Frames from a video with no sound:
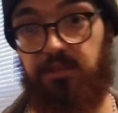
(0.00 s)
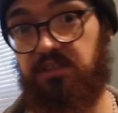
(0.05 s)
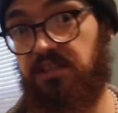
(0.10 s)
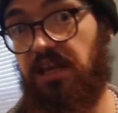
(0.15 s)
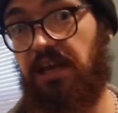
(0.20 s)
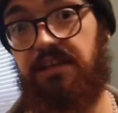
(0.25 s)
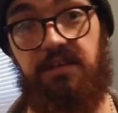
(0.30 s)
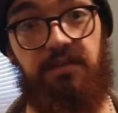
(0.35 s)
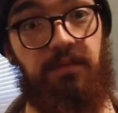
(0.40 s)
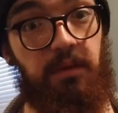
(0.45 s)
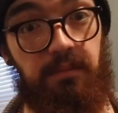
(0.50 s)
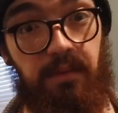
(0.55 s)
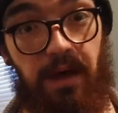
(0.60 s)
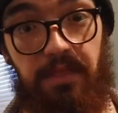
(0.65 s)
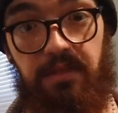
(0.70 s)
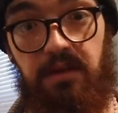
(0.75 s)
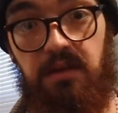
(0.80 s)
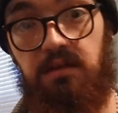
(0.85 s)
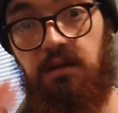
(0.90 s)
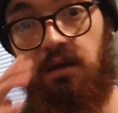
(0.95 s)
scientific
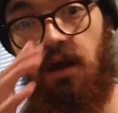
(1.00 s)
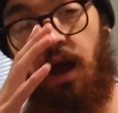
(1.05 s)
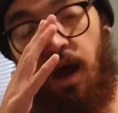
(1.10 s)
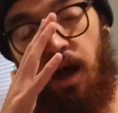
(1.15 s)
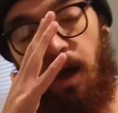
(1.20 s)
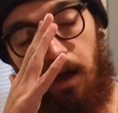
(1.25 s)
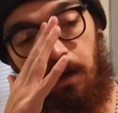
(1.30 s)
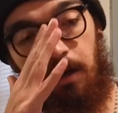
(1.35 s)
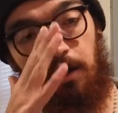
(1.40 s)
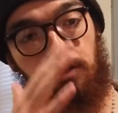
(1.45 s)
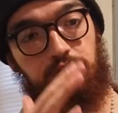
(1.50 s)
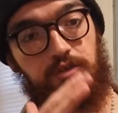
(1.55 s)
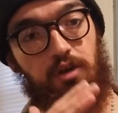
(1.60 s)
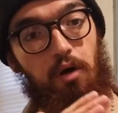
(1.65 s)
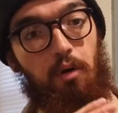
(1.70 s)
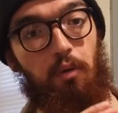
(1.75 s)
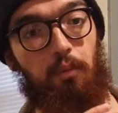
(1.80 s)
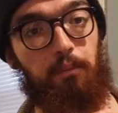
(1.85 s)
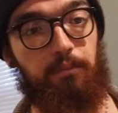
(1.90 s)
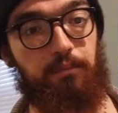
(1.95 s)
method.
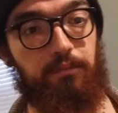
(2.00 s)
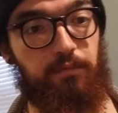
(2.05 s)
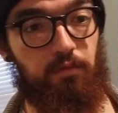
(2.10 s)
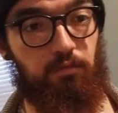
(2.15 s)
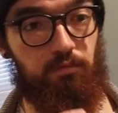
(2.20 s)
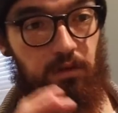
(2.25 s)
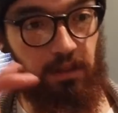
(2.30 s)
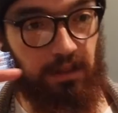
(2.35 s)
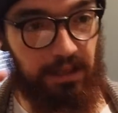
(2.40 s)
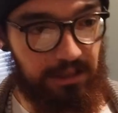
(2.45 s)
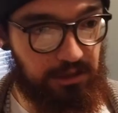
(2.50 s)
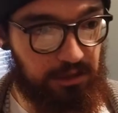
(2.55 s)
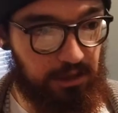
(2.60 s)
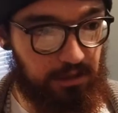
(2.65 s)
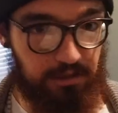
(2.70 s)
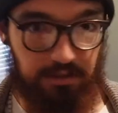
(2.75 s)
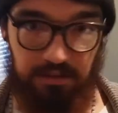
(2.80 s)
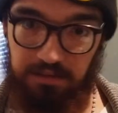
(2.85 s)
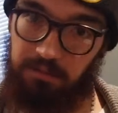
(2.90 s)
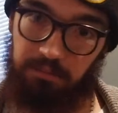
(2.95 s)
So
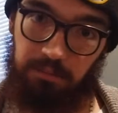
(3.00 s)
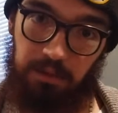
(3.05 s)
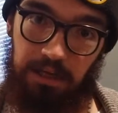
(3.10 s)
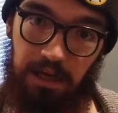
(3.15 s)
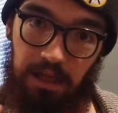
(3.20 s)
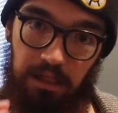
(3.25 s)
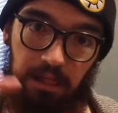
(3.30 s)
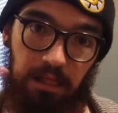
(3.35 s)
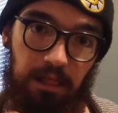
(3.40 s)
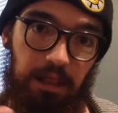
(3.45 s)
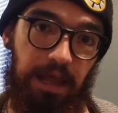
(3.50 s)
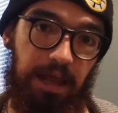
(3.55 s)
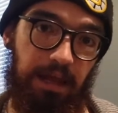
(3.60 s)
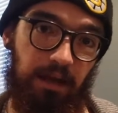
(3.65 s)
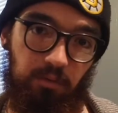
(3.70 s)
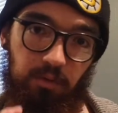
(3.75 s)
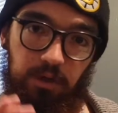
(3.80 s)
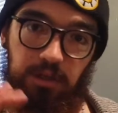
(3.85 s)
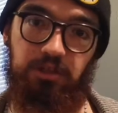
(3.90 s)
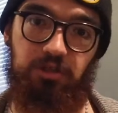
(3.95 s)
religion is simply a
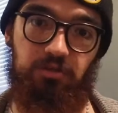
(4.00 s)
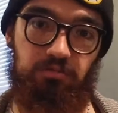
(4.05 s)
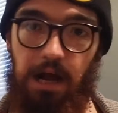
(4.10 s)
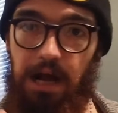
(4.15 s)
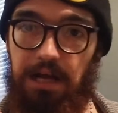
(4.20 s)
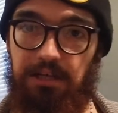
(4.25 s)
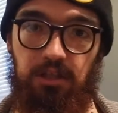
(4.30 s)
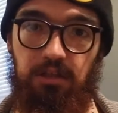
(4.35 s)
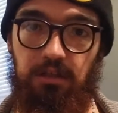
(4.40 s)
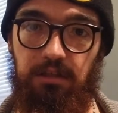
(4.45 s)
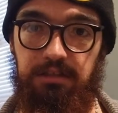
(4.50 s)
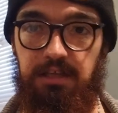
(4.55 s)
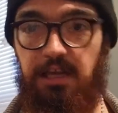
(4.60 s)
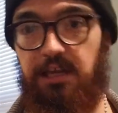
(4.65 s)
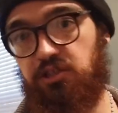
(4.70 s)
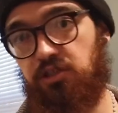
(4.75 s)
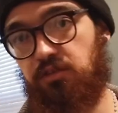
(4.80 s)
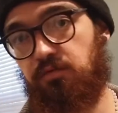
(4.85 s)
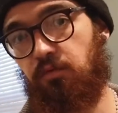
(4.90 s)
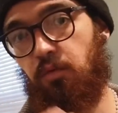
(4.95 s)
languaged
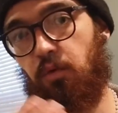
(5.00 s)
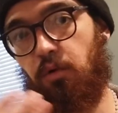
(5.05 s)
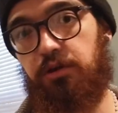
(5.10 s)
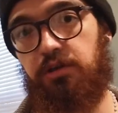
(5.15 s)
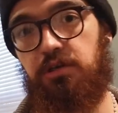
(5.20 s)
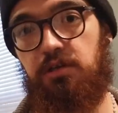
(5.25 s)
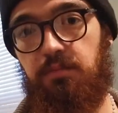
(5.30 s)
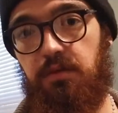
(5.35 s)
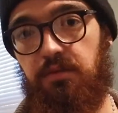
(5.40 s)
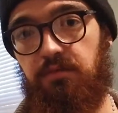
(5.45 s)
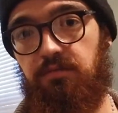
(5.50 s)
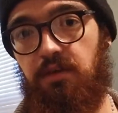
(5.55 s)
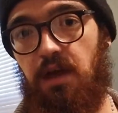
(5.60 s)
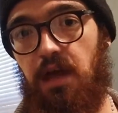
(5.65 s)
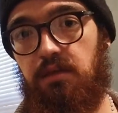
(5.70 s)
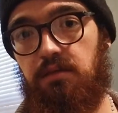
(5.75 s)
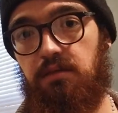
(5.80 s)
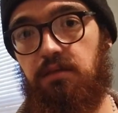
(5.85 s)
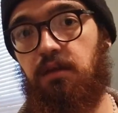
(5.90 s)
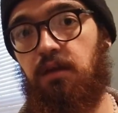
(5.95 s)
rationalization for human
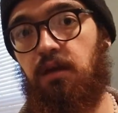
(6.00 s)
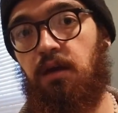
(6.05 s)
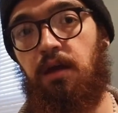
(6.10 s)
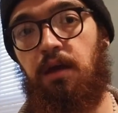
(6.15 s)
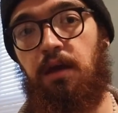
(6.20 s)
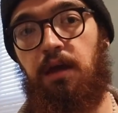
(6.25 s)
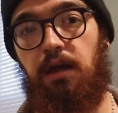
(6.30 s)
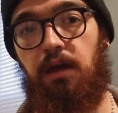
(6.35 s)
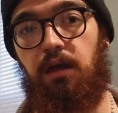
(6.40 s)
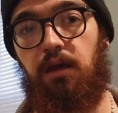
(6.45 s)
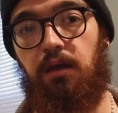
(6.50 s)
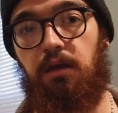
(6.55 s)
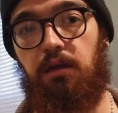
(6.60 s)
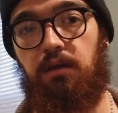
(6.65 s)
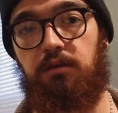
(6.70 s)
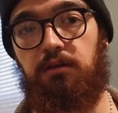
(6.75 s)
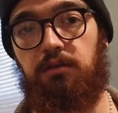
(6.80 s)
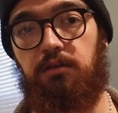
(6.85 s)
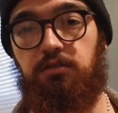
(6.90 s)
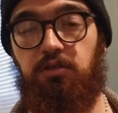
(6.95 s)
faith.
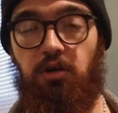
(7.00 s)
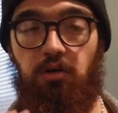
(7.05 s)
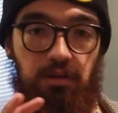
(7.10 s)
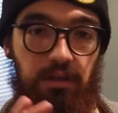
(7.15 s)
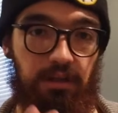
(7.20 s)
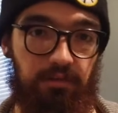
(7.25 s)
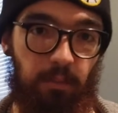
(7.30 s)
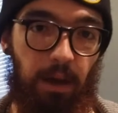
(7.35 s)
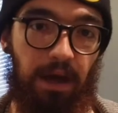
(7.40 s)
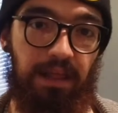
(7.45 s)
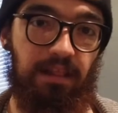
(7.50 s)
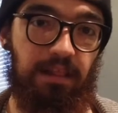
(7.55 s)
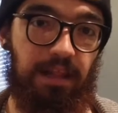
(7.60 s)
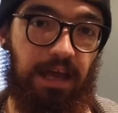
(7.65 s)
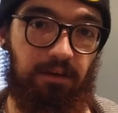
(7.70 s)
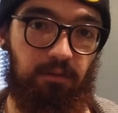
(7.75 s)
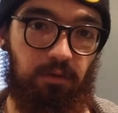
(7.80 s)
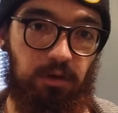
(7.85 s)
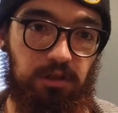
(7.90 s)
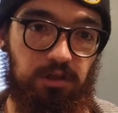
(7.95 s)
Don't live by the
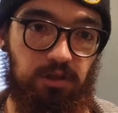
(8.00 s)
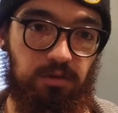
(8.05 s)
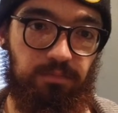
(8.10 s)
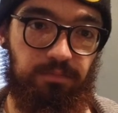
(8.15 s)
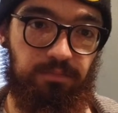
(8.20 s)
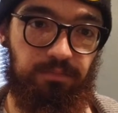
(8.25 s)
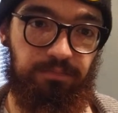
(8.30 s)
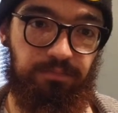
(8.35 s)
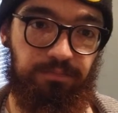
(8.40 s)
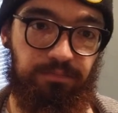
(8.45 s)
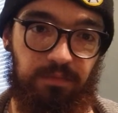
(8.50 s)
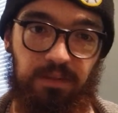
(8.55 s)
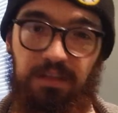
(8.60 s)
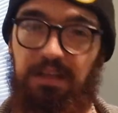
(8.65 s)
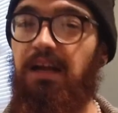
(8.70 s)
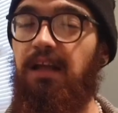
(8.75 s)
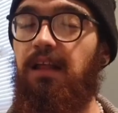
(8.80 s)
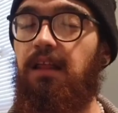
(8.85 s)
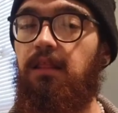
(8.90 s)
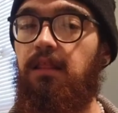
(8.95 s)
language,
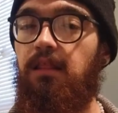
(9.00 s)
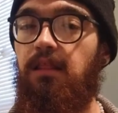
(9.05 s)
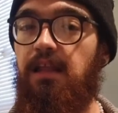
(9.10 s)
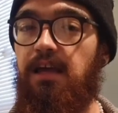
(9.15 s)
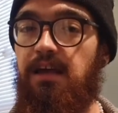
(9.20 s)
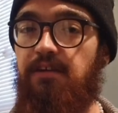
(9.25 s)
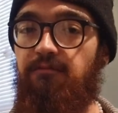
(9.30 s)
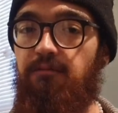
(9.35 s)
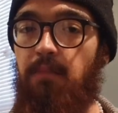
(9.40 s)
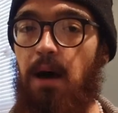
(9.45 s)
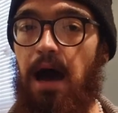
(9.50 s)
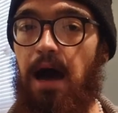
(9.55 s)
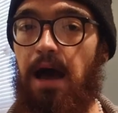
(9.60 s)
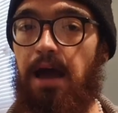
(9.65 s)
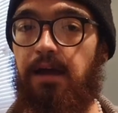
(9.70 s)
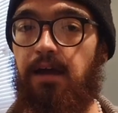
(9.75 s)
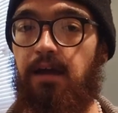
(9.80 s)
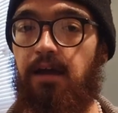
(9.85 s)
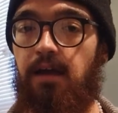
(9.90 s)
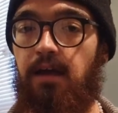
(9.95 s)
live
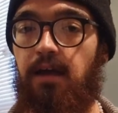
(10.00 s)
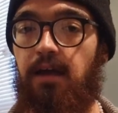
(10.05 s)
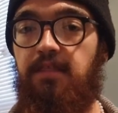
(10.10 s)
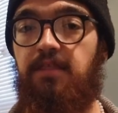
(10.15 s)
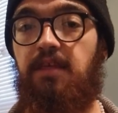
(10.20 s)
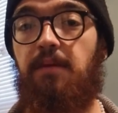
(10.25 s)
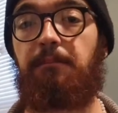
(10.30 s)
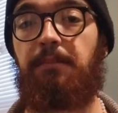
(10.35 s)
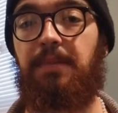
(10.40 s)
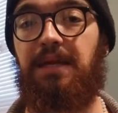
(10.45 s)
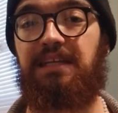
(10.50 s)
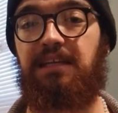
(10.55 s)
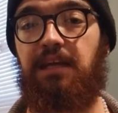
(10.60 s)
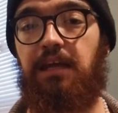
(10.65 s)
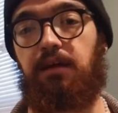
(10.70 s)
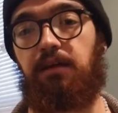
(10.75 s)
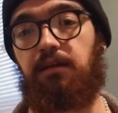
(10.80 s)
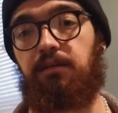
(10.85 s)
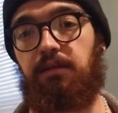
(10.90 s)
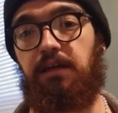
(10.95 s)
by the
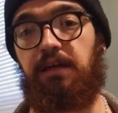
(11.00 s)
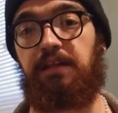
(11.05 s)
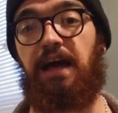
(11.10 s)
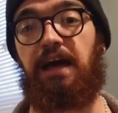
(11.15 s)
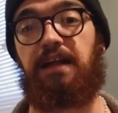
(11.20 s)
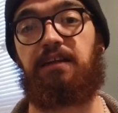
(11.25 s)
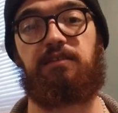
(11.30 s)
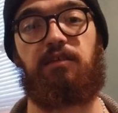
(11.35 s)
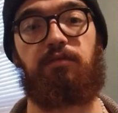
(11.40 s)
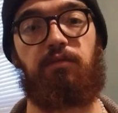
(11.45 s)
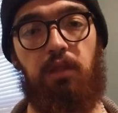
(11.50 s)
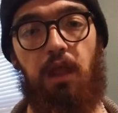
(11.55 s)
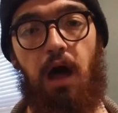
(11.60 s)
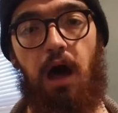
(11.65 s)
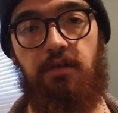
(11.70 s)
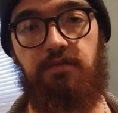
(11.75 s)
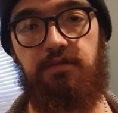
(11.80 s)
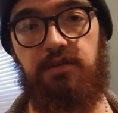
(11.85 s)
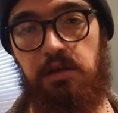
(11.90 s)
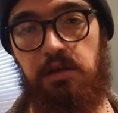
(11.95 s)
meaning, and that is of love,